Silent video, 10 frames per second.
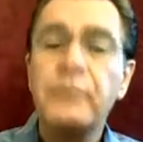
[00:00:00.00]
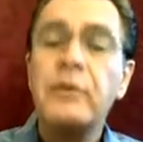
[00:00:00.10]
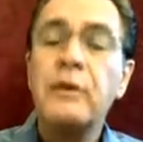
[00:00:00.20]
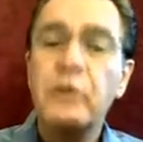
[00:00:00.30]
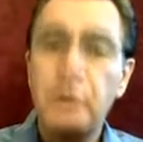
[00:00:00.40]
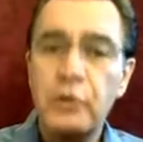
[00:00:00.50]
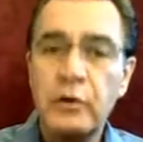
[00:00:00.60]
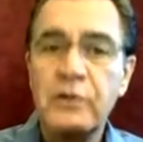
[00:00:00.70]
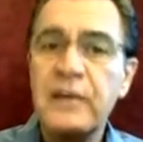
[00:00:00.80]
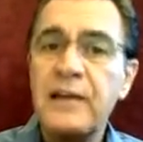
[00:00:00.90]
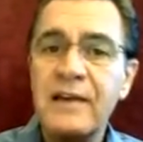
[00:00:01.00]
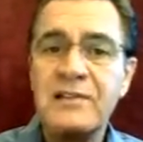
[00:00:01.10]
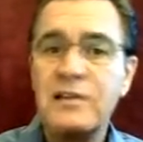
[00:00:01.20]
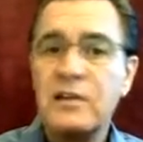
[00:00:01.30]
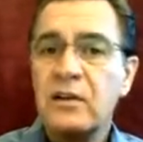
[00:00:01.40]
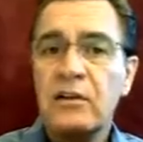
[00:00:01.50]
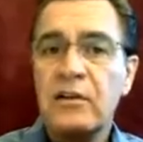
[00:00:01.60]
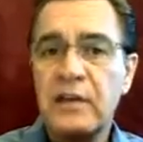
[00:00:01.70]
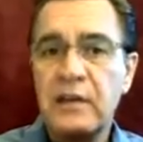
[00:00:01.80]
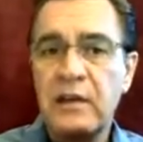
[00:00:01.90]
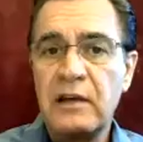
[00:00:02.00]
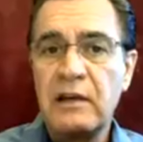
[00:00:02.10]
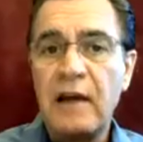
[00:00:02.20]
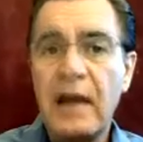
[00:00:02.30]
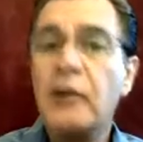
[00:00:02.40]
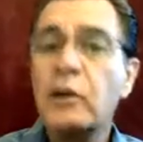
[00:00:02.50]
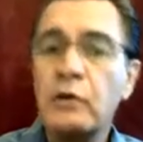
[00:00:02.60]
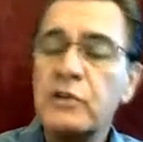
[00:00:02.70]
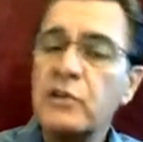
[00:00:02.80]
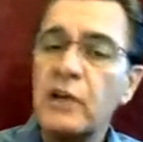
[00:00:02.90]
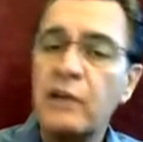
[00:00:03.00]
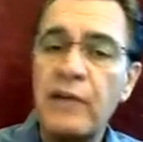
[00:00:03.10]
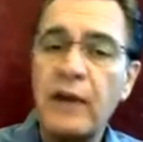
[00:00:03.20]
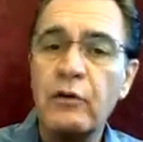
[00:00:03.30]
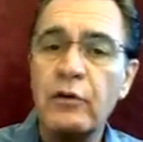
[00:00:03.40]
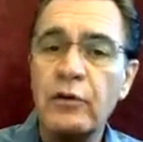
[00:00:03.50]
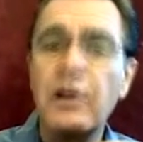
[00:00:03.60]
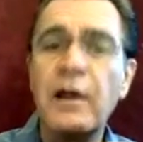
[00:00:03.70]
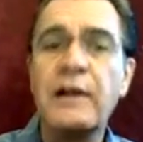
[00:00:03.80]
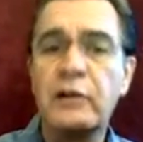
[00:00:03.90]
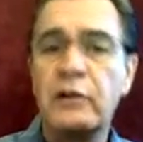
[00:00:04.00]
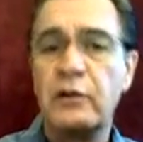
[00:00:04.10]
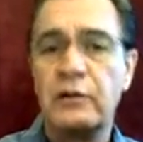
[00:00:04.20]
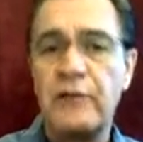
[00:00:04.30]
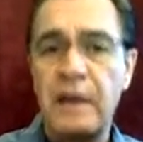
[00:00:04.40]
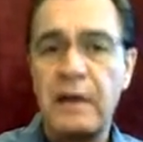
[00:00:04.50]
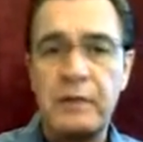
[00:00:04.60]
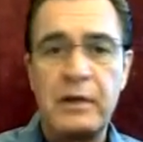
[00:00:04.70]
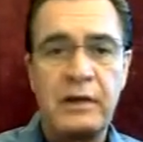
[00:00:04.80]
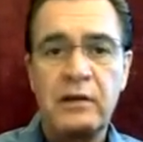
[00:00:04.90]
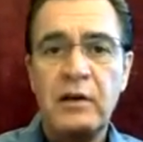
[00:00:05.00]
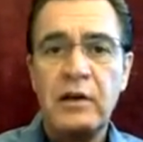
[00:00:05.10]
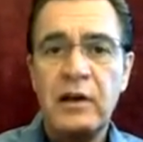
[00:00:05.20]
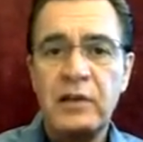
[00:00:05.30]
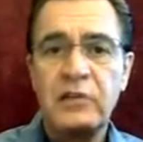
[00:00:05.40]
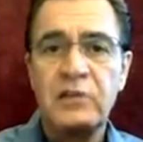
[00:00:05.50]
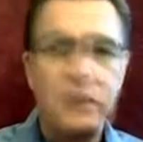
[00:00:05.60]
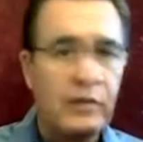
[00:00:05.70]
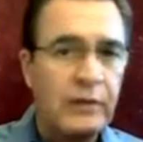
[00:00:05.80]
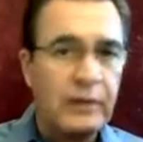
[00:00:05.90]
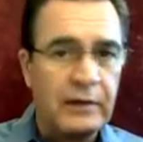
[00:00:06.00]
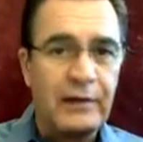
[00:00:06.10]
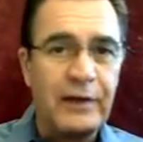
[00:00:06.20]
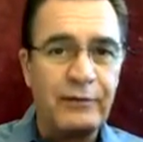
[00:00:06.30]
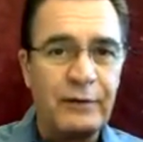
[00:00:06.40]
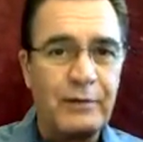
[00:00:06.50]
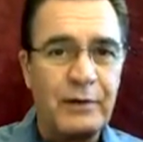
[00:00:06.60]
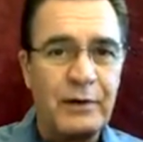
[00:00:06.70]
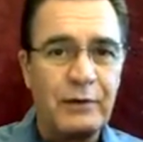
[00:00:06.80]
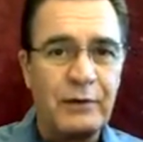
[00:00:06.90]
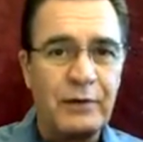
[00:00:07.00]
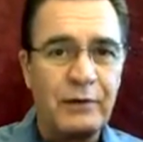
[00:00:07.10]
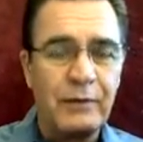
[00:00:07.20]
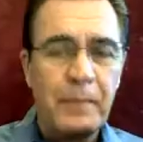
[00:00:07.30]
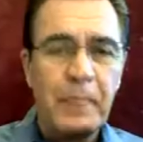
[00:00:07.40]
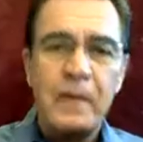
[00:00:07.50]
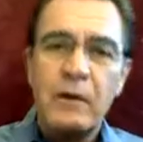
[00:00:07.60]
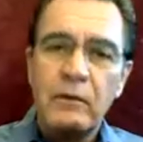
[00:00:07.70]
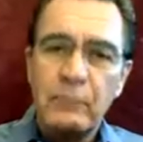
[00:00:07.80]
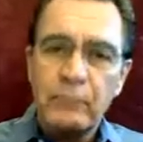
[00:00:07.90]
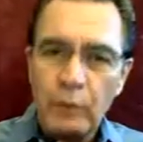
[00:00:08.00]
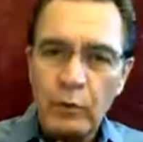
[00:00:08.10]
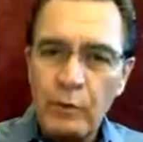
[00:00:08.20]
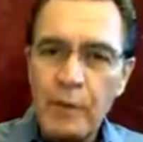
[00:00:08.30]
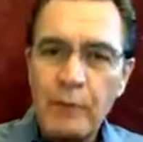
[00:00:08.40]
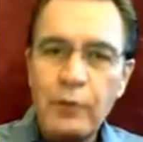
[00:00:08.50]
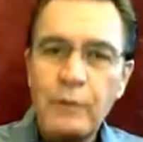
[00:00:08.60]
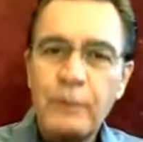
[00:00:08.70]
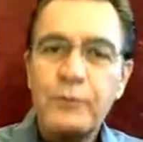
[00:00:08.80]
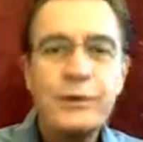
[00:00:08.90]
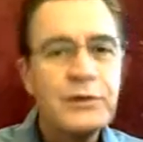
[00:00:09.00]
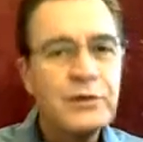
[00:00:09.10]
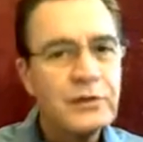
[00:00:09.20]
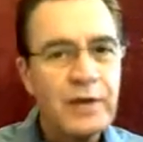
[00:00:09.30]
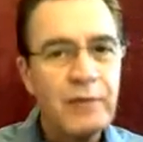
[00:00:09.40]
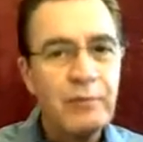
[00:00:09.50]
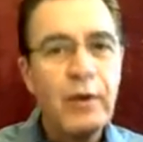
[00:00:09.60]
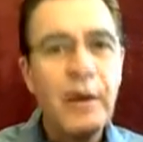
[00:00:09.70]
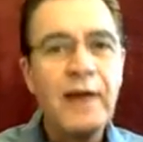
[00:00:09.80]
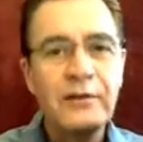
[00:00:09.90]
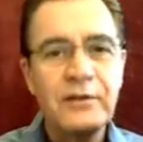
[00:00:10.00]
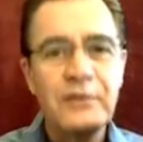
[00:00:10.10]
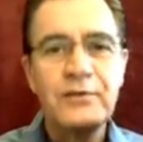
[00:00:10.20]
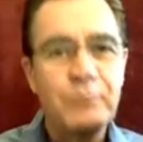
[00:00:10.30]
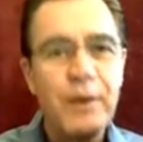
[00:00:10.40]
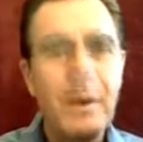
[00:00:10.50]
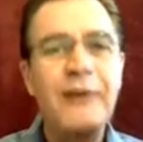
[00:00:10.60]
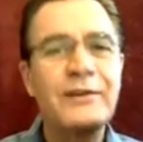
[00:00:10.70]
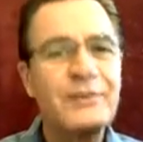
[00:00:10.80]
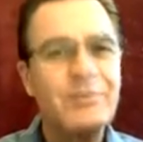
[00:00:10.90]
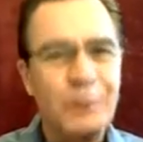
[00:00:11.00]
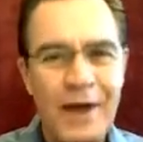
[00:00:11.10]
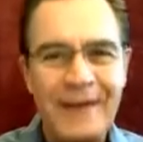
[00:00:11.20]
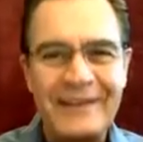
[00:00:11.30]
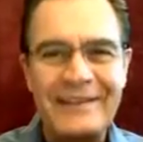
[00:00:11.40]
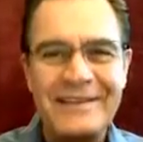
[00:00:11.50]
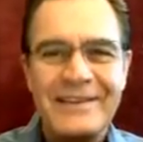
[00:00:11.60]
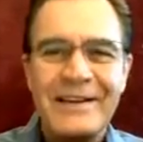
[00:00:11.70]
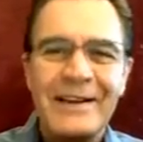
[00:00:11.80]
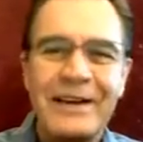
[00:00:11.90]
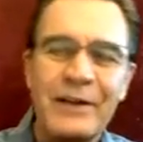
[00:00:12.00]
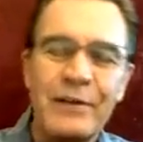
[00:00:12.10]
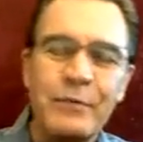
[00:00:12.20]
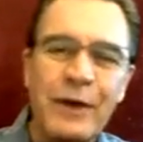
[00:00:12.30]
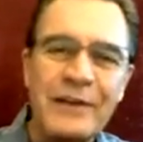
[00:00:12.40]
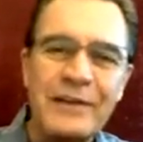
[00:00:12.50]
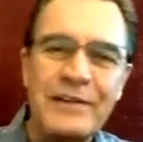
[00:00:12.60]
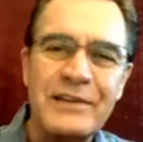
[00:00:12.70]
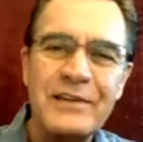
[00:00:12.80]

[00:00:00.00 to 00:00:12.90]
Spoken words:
you can test the accuracy of that or the likelihood of that being a significant life-limiting belief. Remember, this is a practice kind of process,